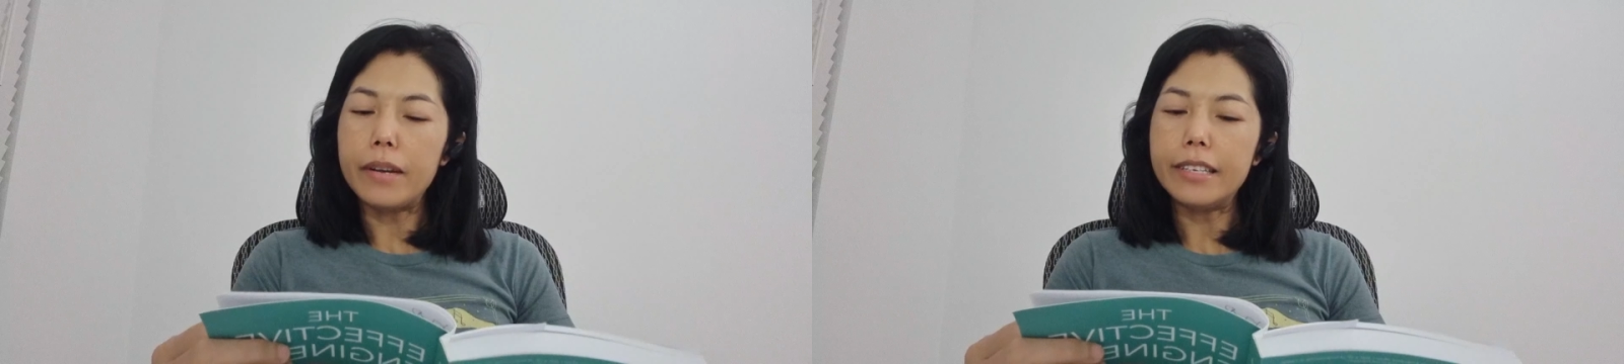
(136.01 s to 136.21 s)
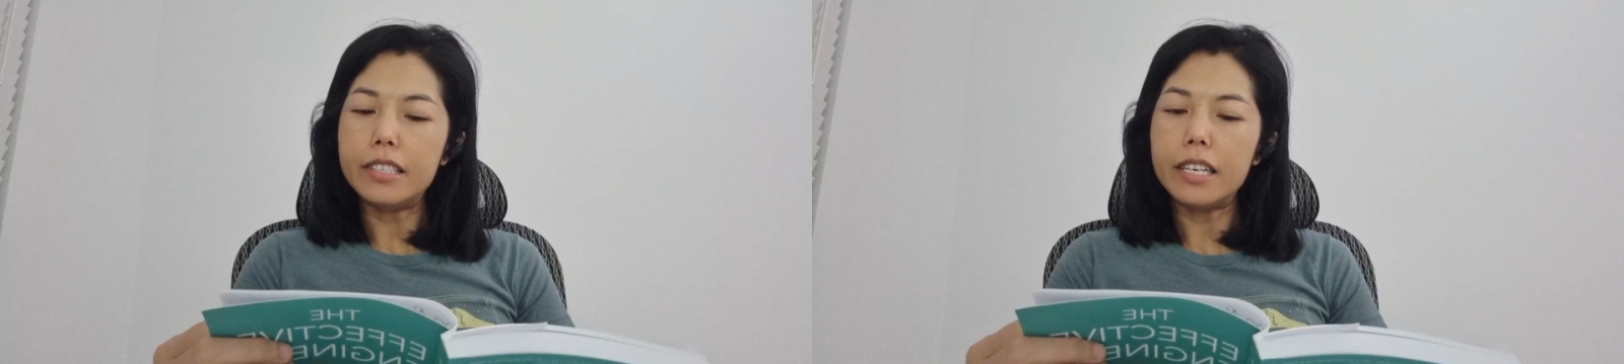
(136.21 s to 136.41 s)

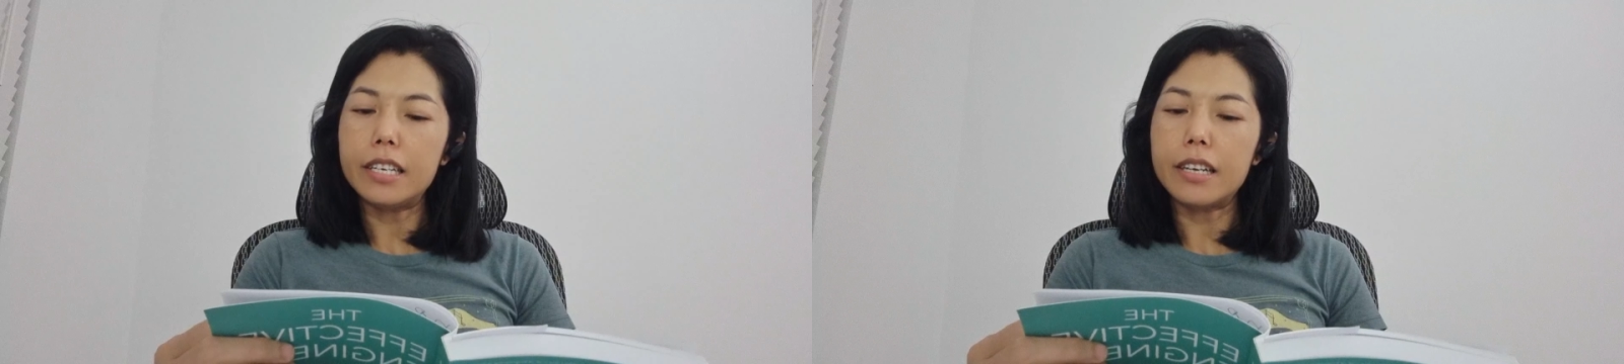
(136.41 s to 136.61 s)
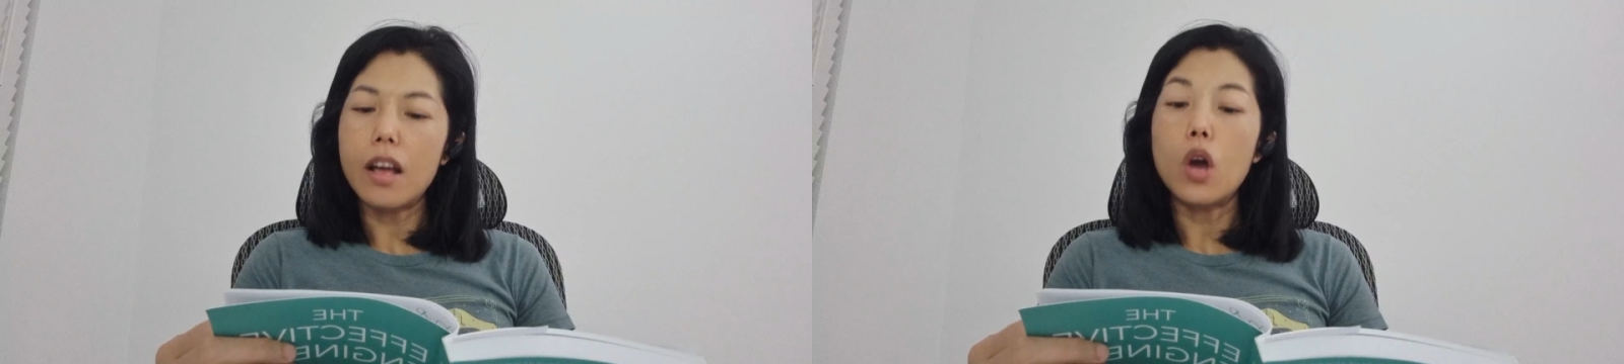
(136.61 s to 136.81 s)

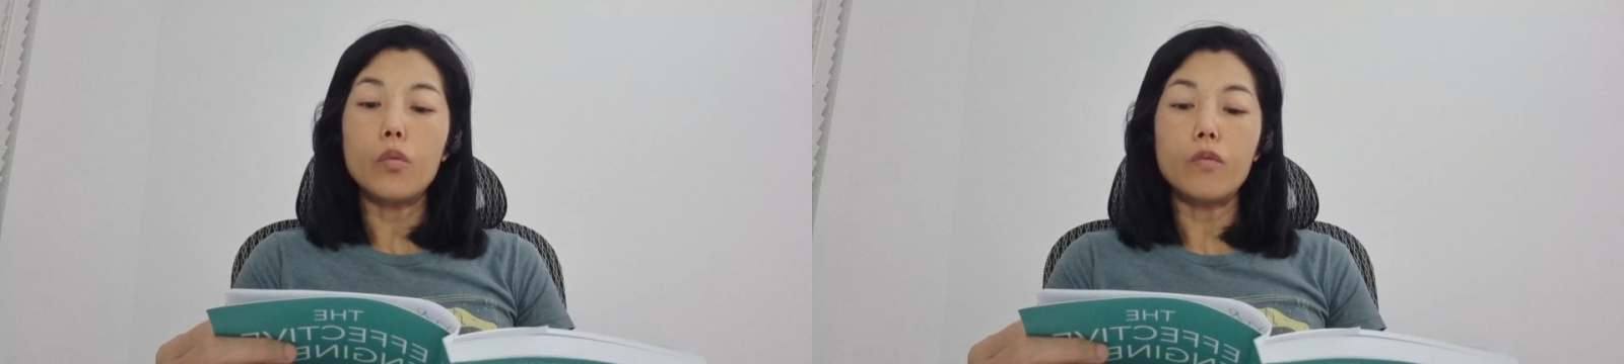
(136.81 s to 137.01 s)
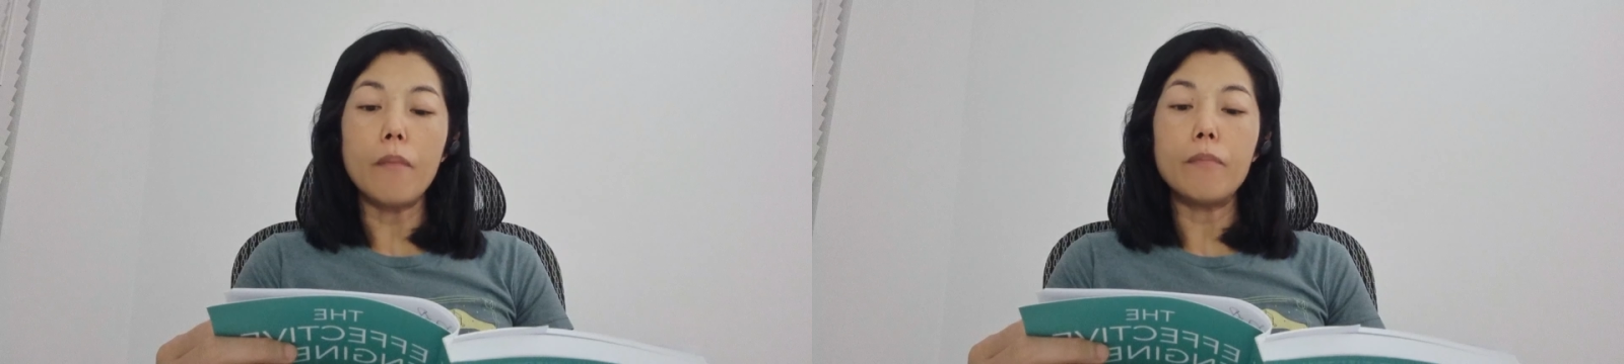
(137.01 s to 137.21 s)

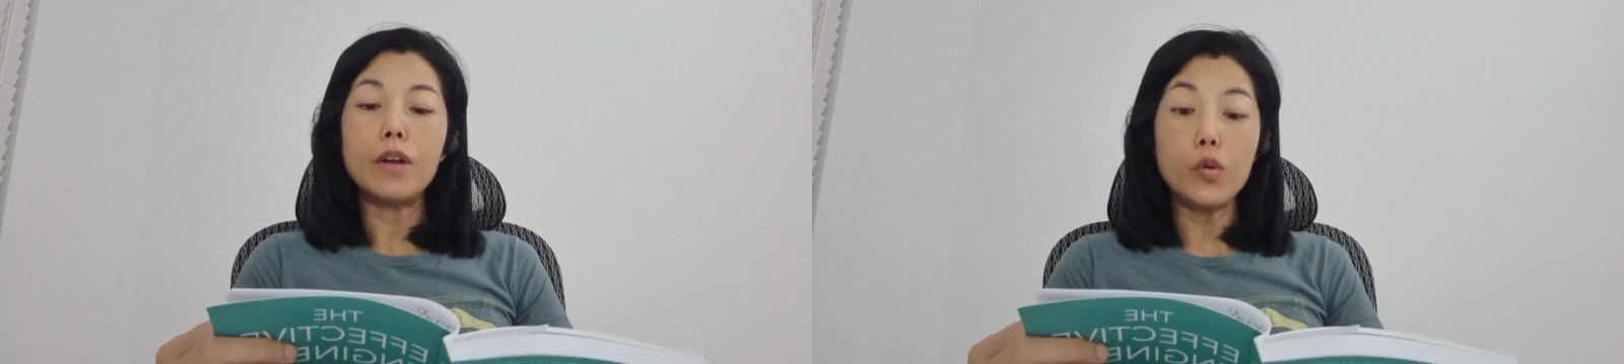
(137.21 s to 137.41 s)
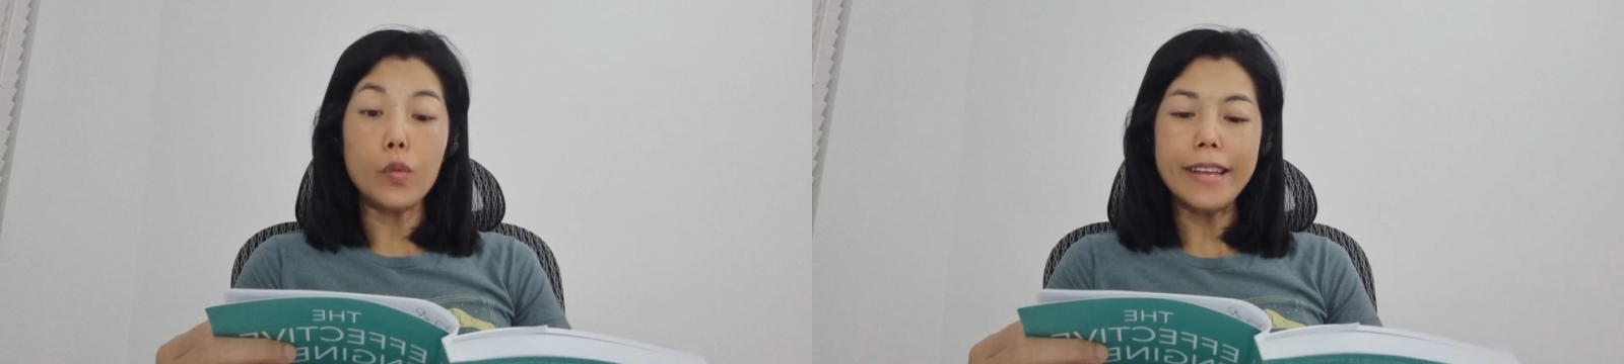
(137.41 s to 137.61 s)

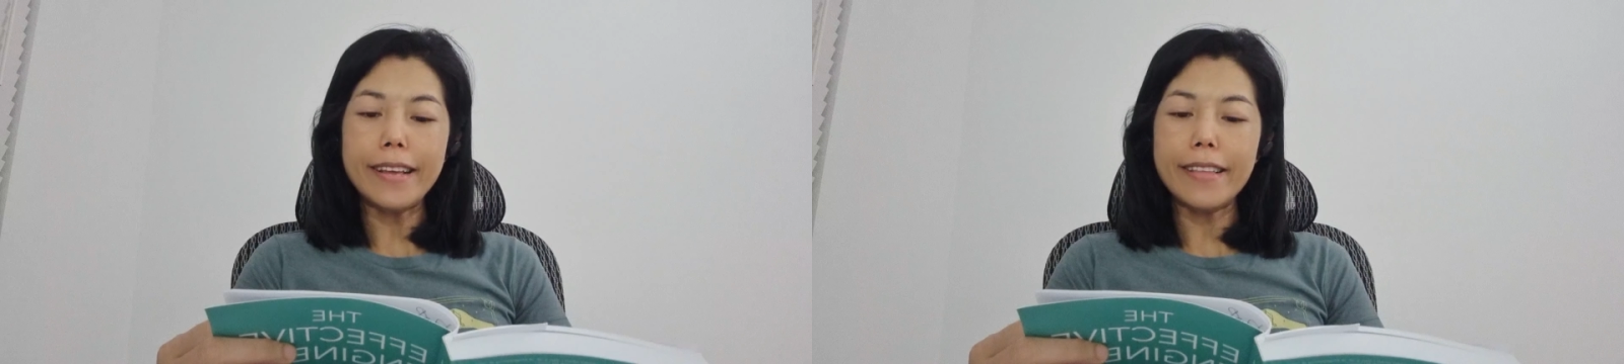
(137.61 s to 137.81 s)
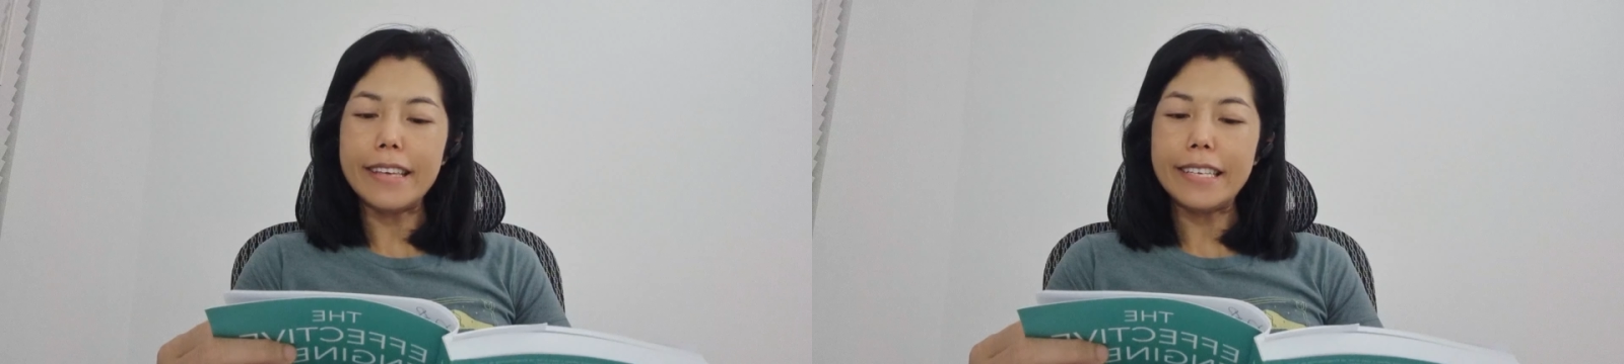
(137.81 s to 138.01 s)

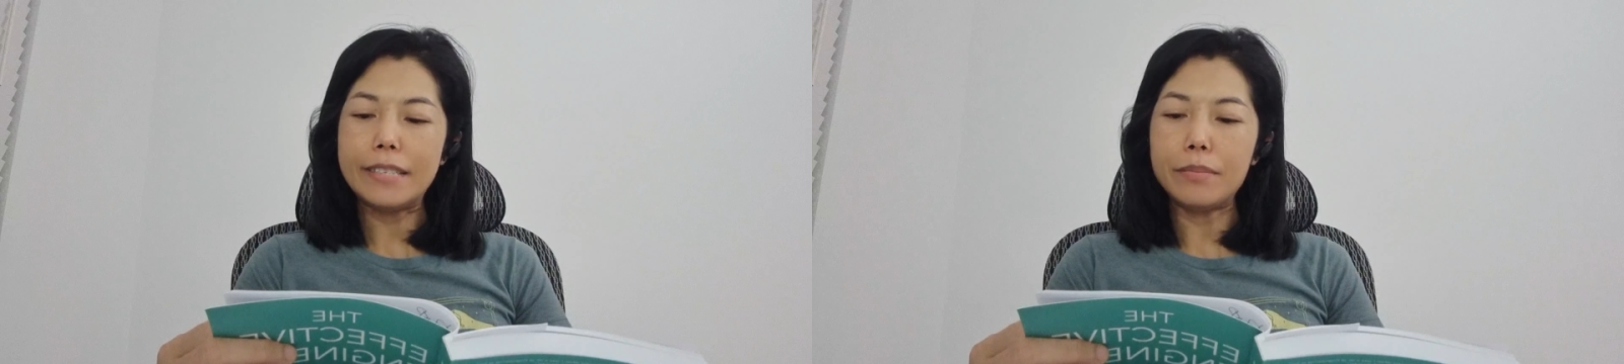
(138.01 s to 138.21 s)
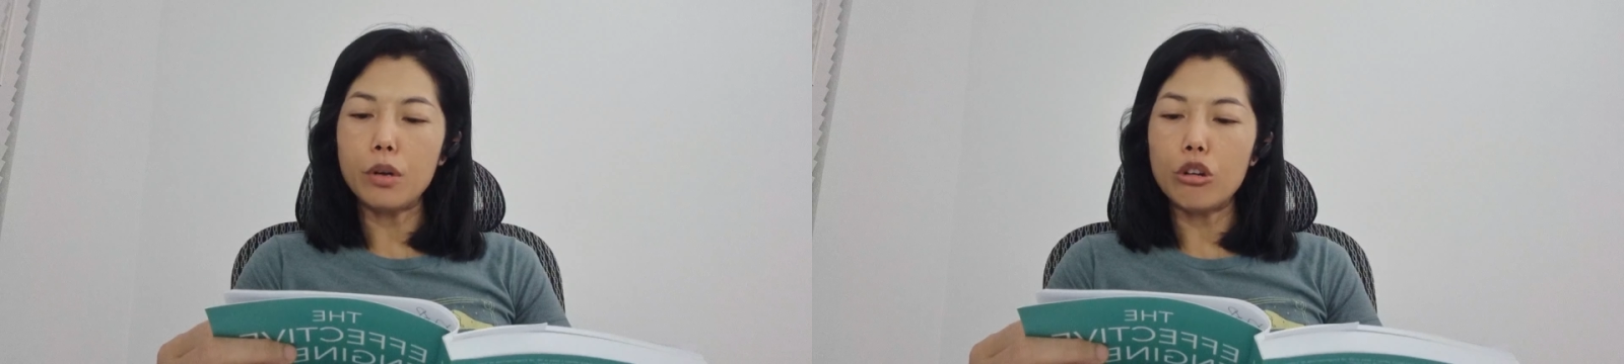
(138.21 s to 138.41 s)
reading
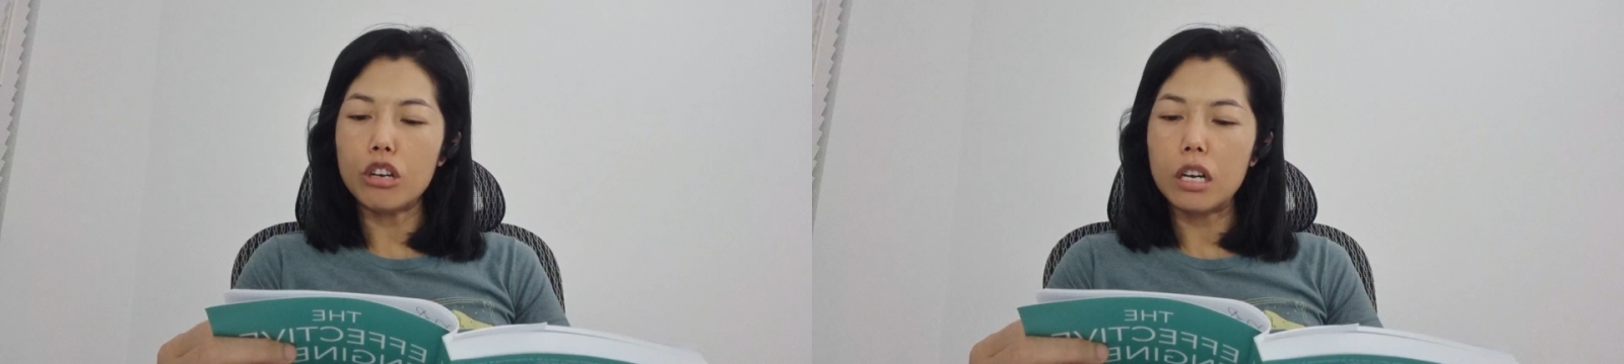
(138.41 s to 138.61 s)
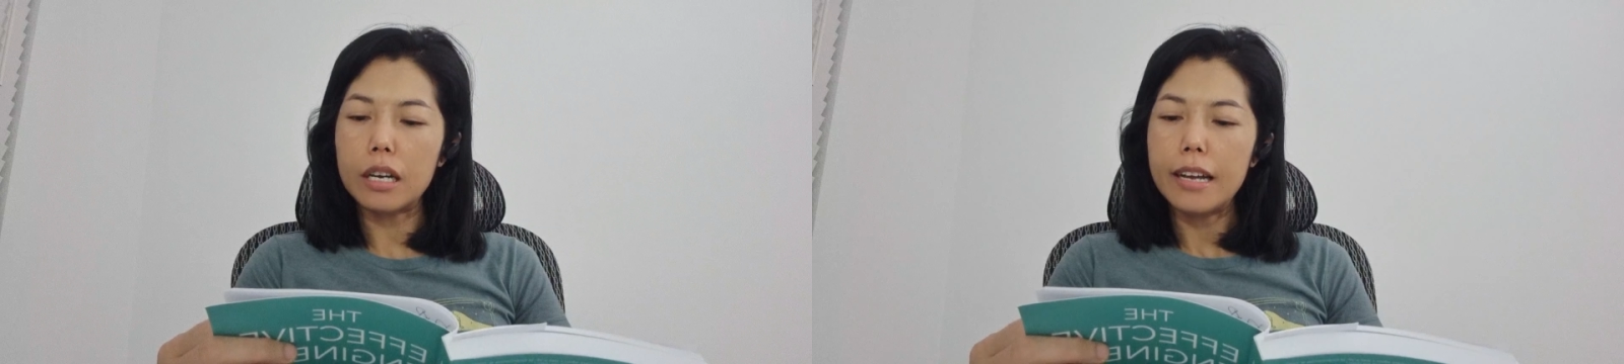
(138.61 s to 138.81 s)
this
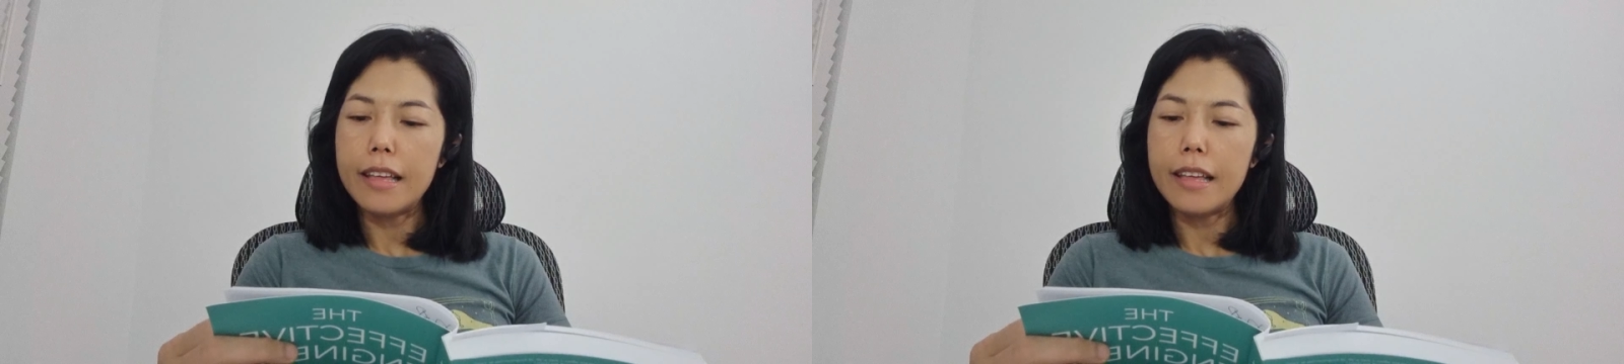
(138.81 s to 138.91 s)
book.